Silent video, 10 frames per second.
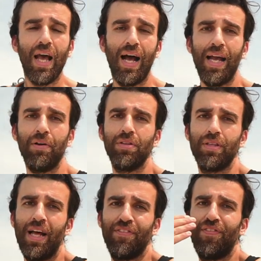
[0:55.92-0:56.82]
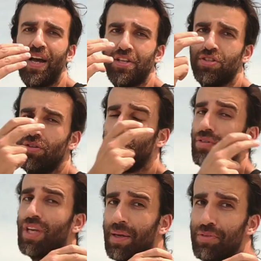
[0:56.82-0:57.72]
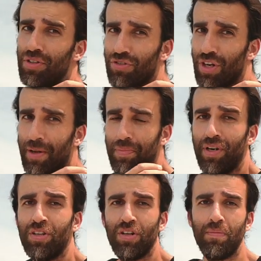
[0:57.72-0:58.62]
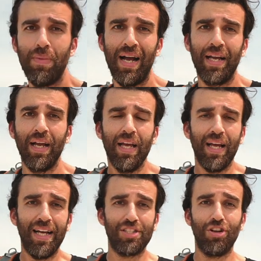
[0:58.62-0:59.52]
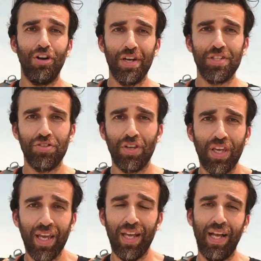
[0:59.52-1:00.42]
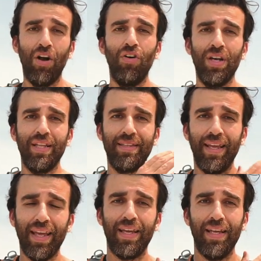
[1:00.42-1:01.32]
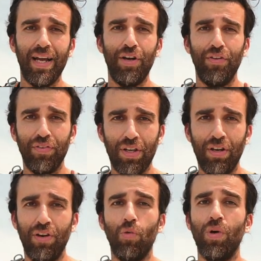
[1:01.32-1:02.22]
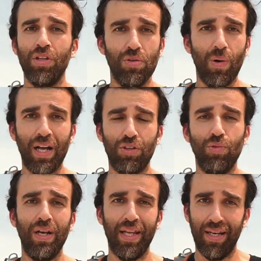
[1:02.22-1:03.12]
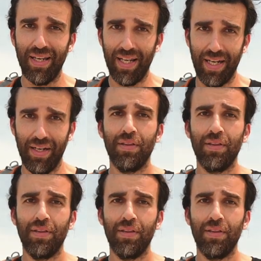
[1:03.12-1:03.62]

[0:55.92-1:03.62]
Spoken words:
I would advise you to keep your tripod in your bag as long as you can and only take it out of here when you actually need it.